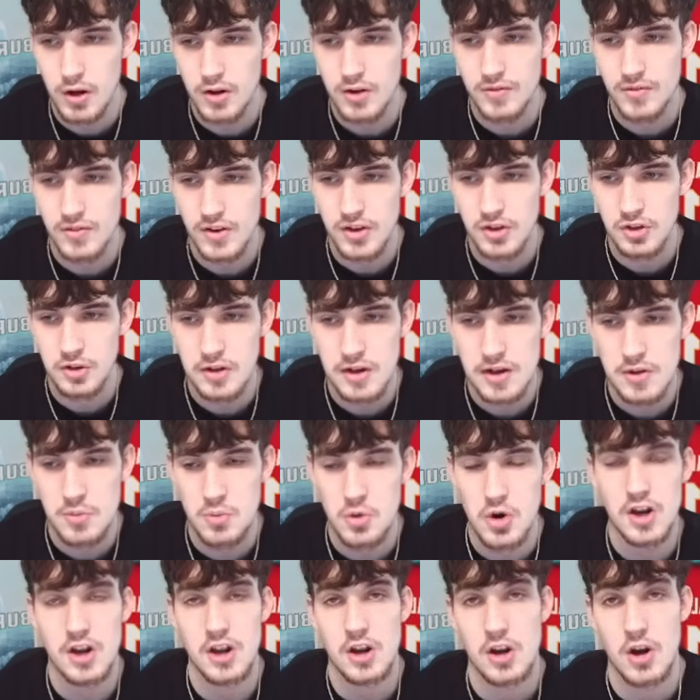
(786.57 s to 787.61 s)
run defender day
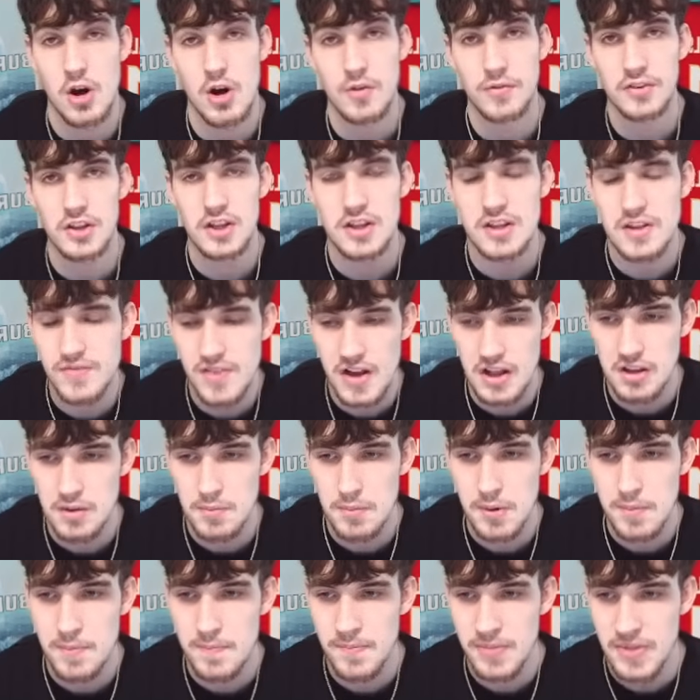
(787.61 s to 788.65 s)
one, and hopefully
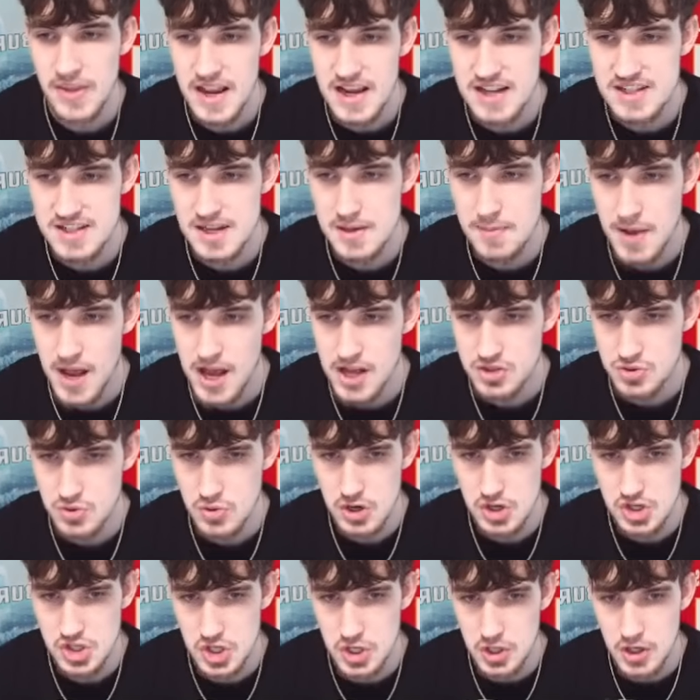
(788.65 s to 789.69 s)
develop him as a pass
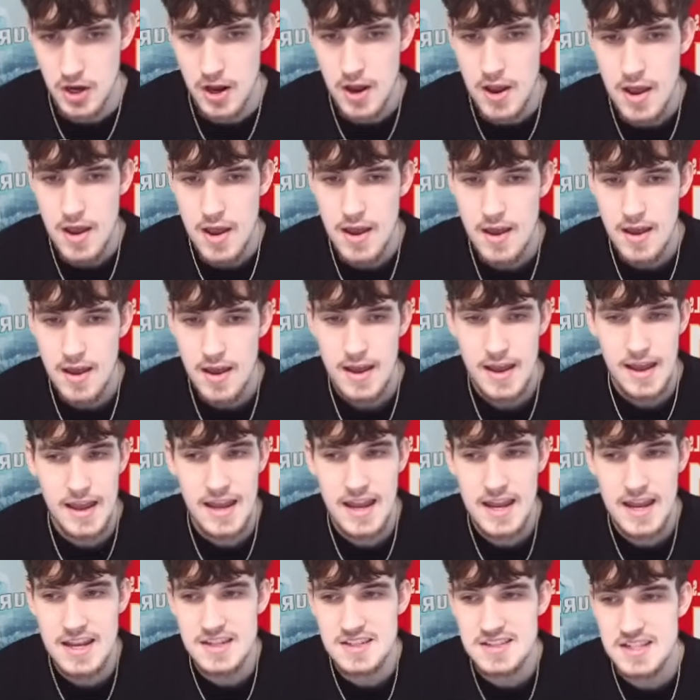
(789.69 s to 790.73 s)
rusher.
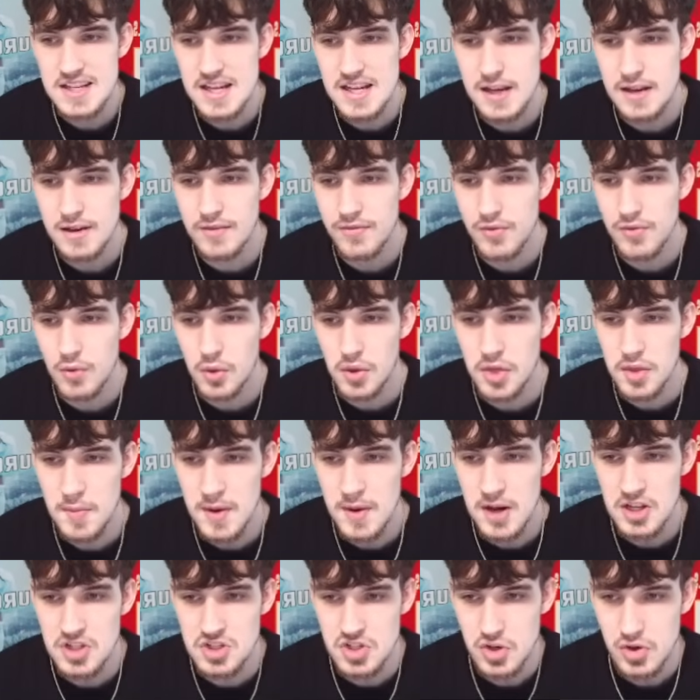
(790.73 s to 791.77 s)
18 for the
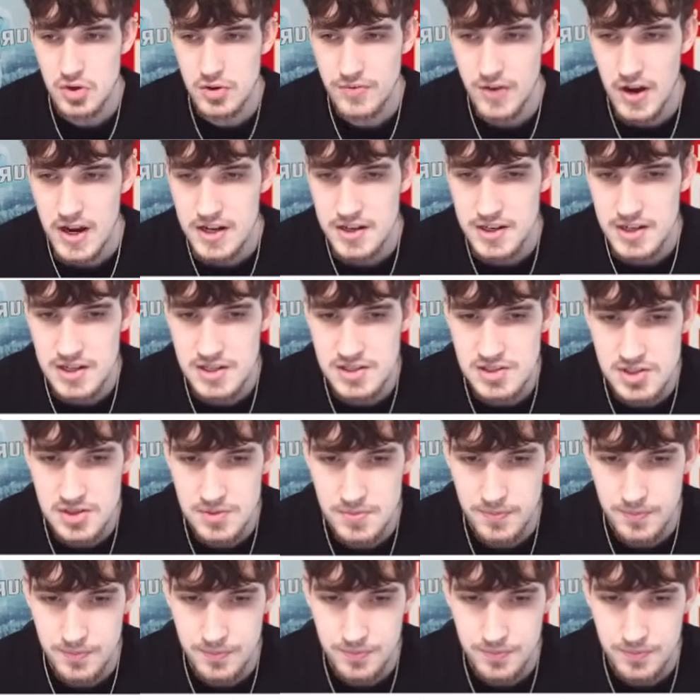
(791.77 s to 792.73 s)
Minnesota Vikings.